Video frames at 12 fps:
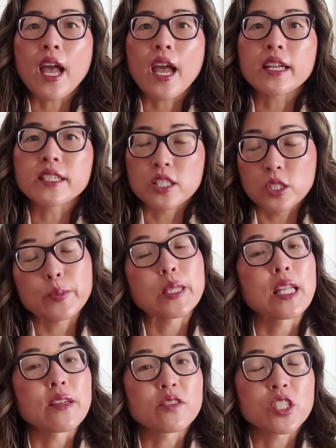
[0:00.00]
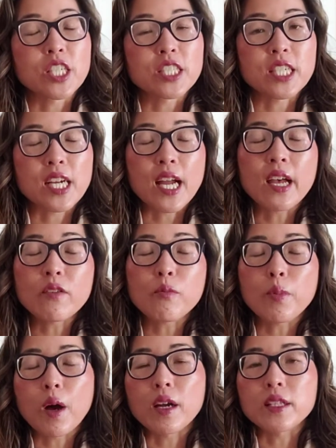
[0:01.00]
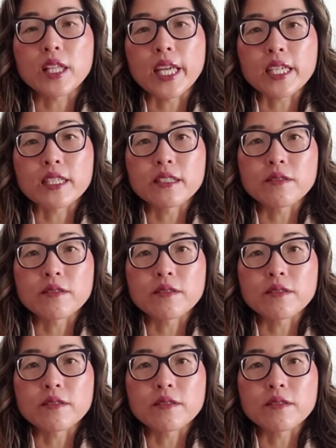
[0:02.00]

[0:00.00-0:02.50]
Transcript: and it has been life-changing. I haven't bought like